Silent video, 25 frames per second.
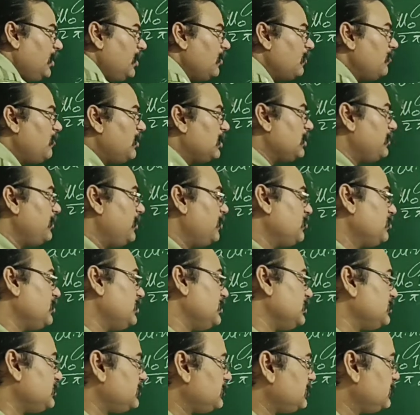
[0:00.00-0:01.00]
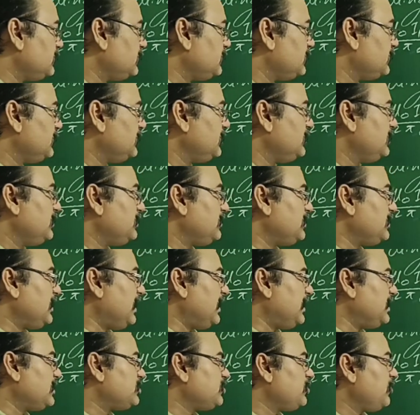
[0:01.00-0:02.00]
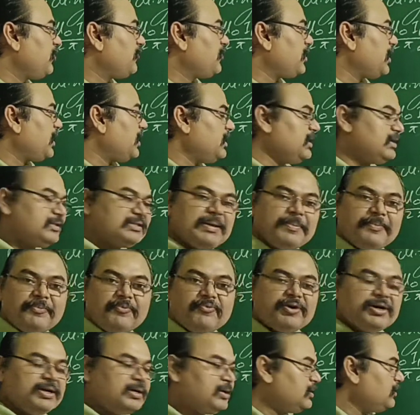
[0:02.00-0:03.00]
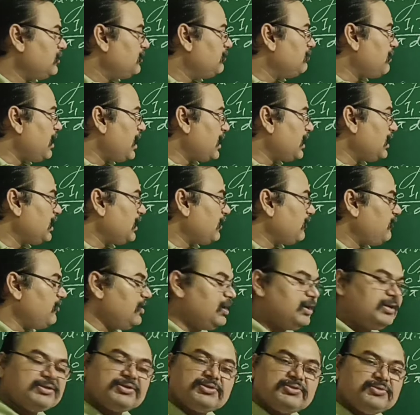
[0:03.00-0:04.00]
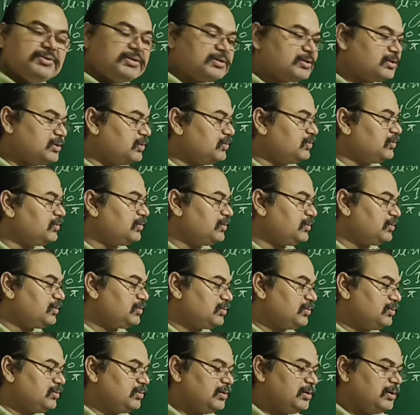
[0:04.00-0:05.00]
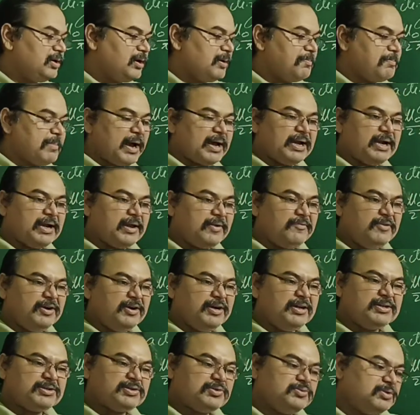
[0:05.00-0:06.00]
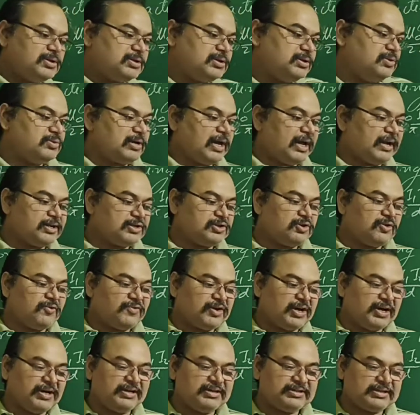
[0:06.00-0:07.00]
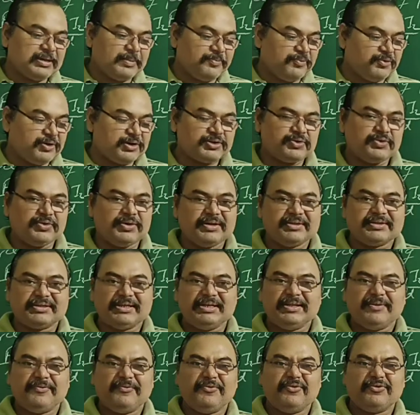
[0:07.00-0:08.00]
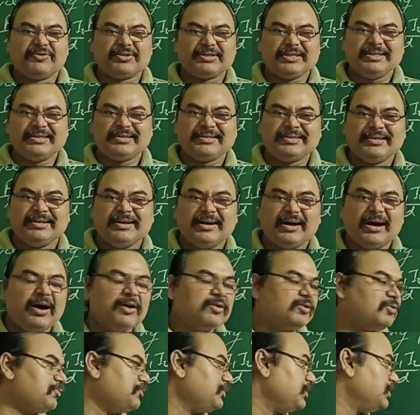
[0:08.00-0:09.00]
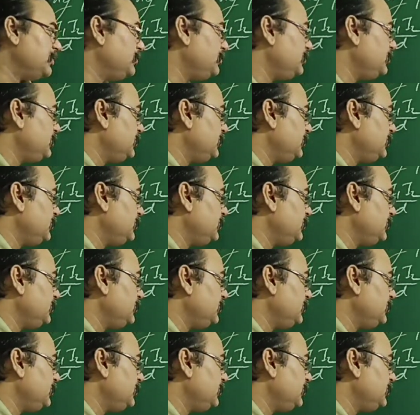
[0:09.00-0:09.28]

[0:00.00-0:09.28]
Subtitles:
What about this? The direction of current is upward, magnetic field is towards you. So magnetic field is towards you, direction of current is upward. So you can see the force is outward.